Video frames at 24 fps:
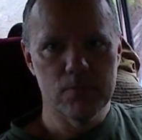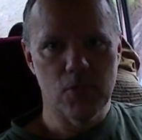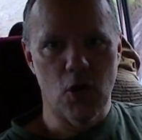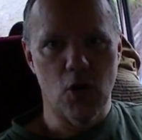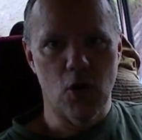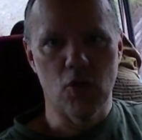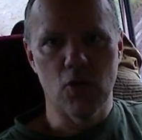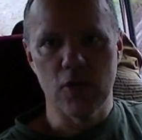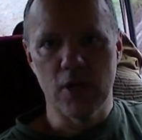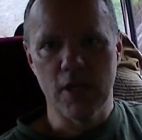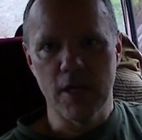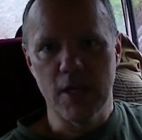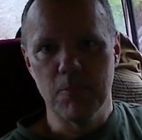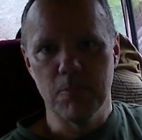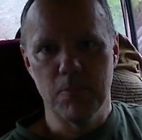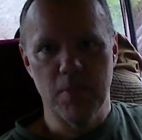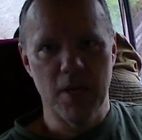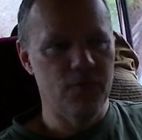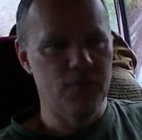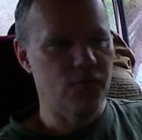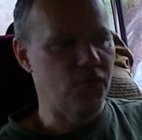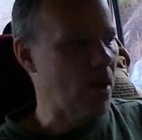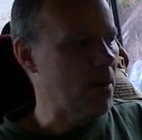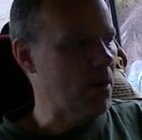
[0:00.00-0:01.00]
early,
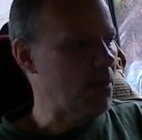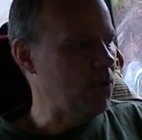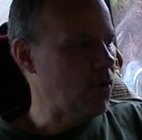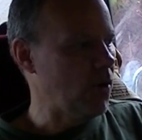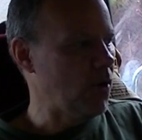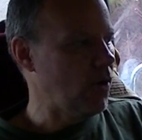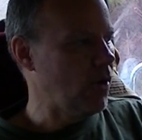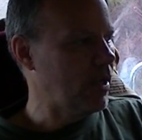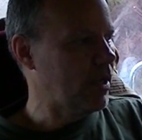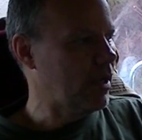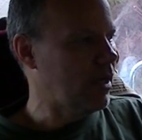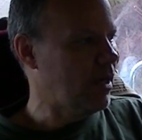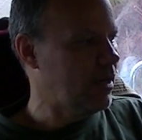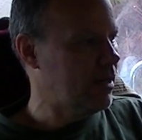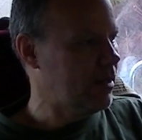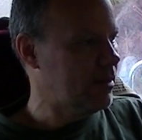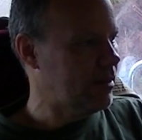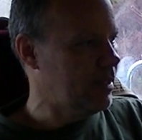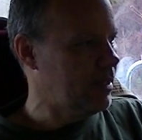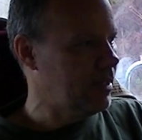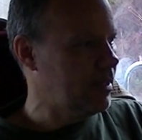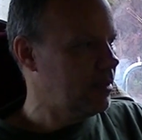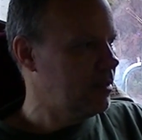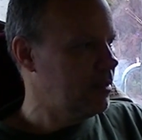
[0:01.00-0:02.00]
mid-February kind of
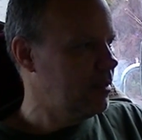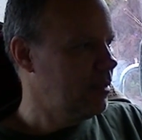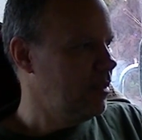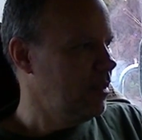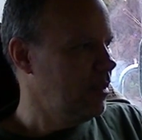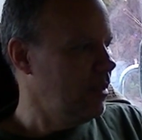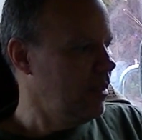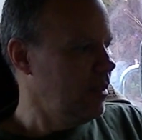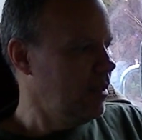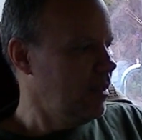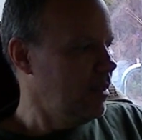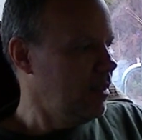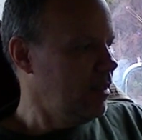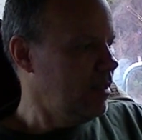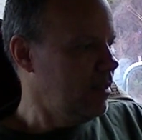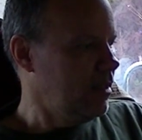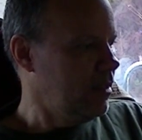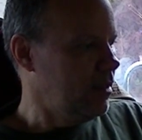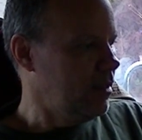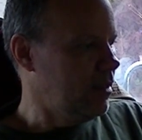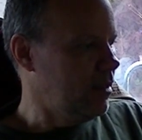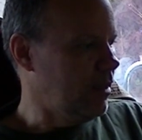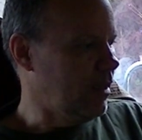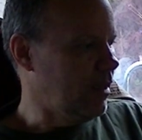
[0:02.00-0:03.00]
thing.
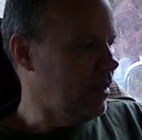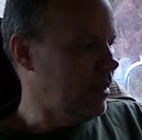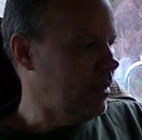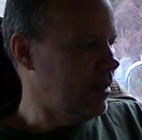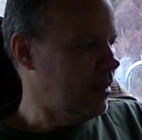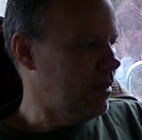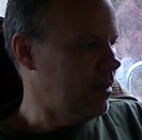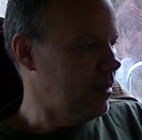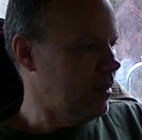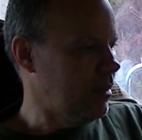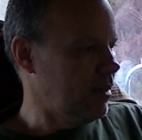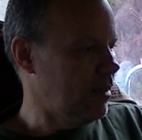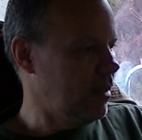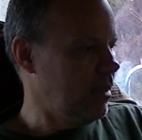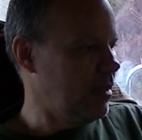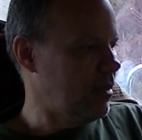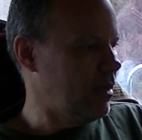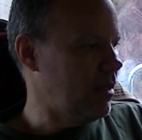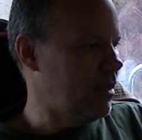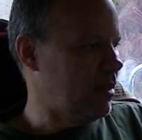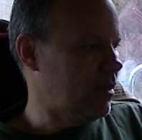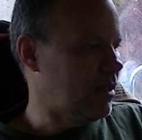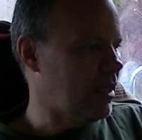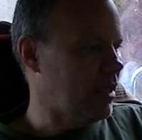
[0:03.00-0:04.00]
And
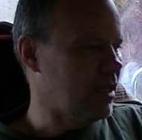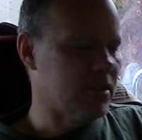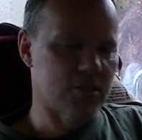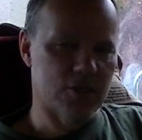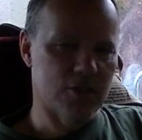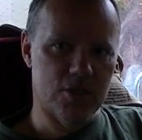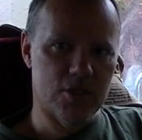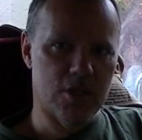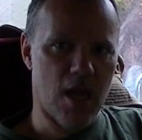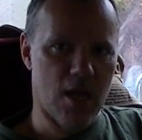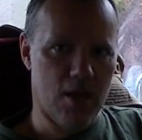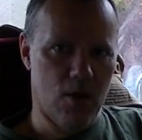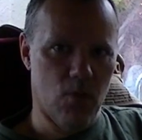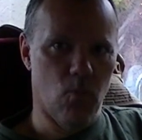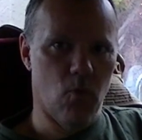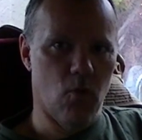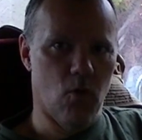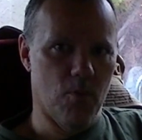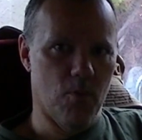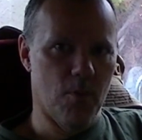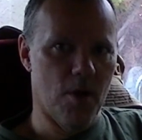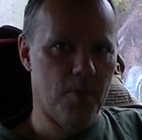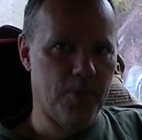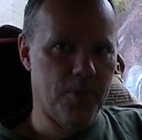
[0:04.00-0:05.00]
things tend to
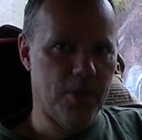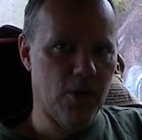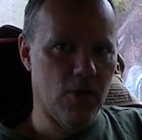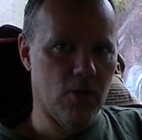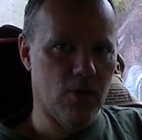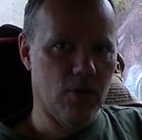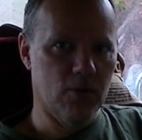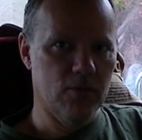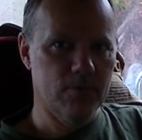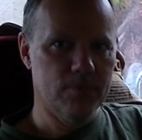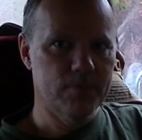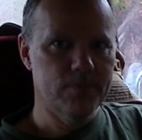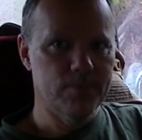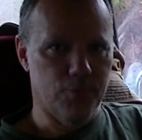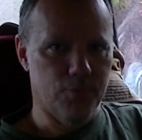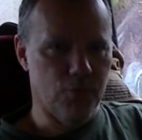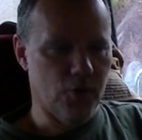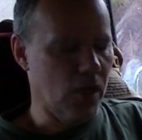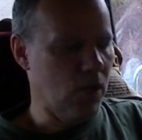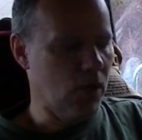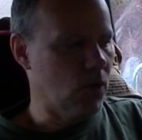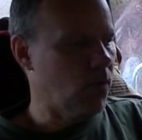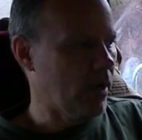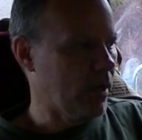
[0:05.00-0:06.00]
warm up here
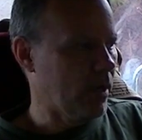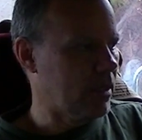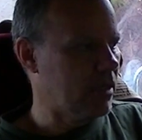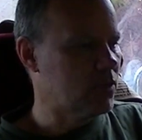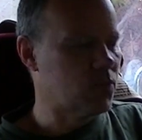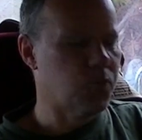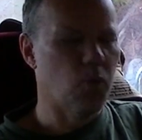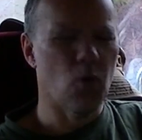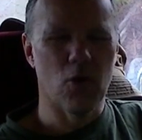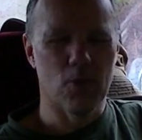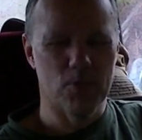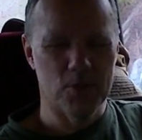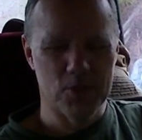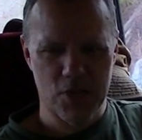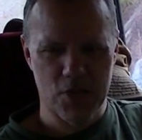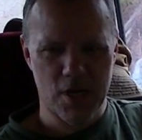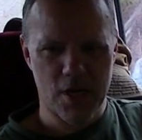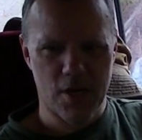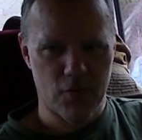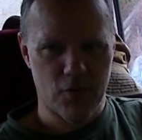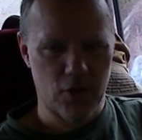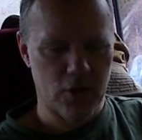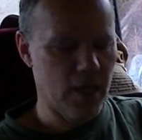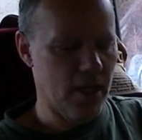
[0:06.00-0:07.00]
pretty quick, as warm as
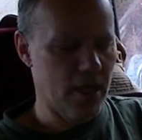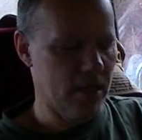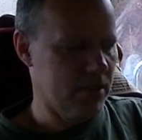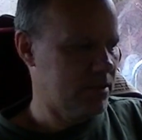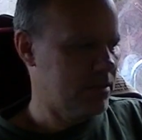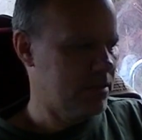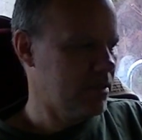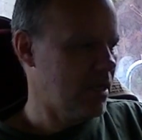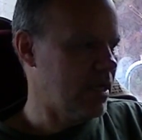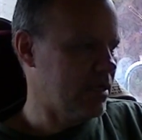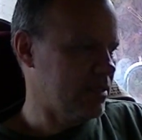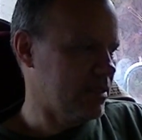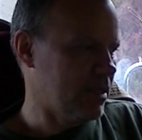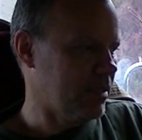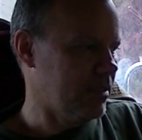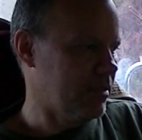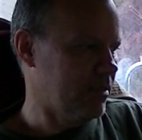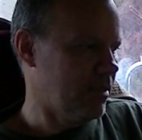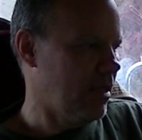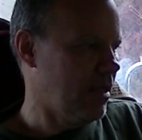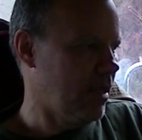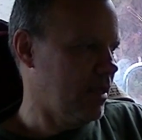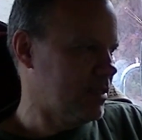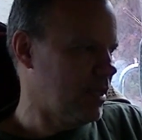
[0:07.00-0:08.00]
it ever gets. As
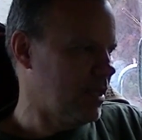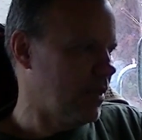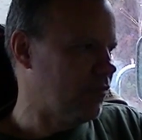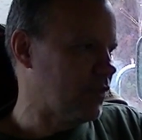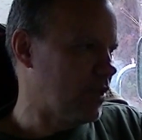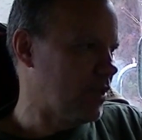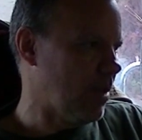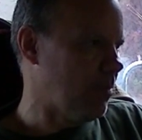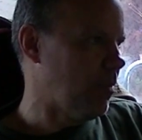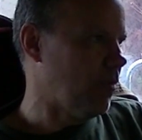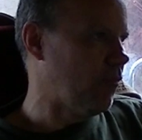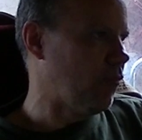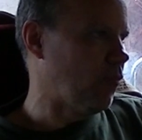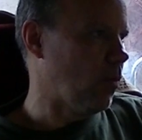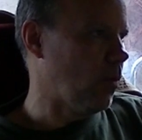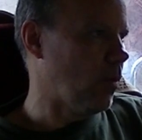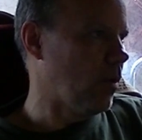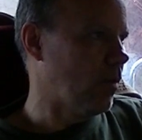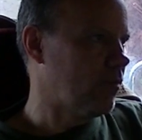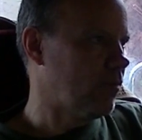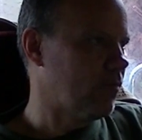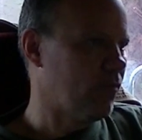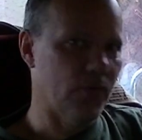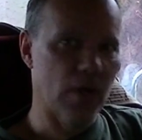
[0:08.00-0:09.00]
I've said
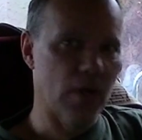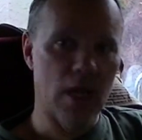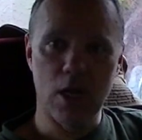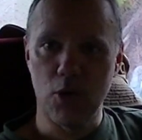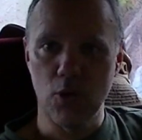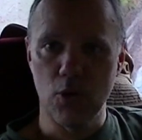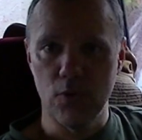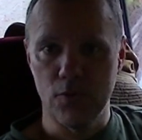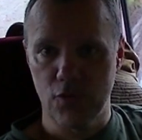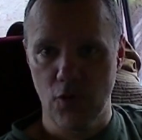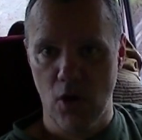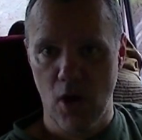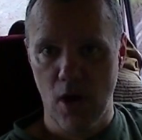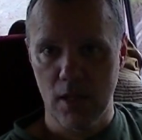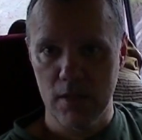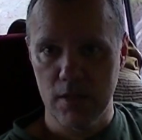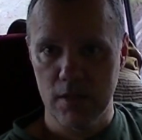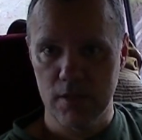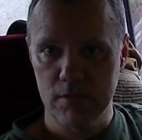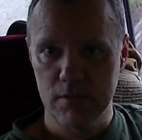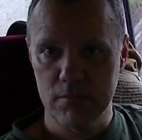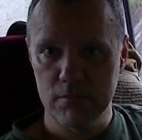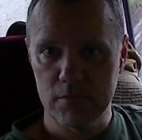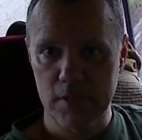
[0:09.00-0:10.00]
before, Vancouver
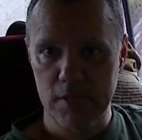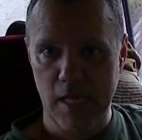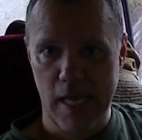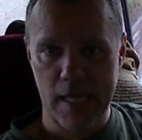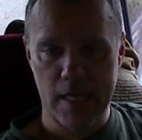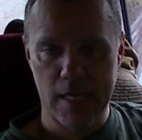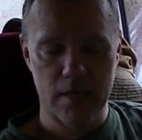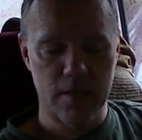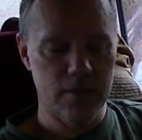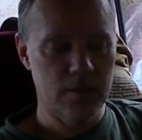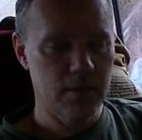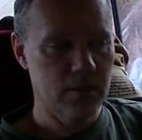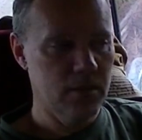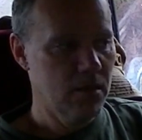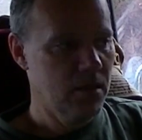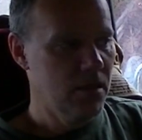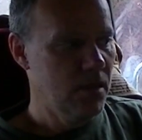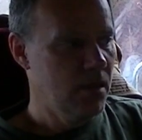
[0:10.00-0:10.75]
Island, Canada,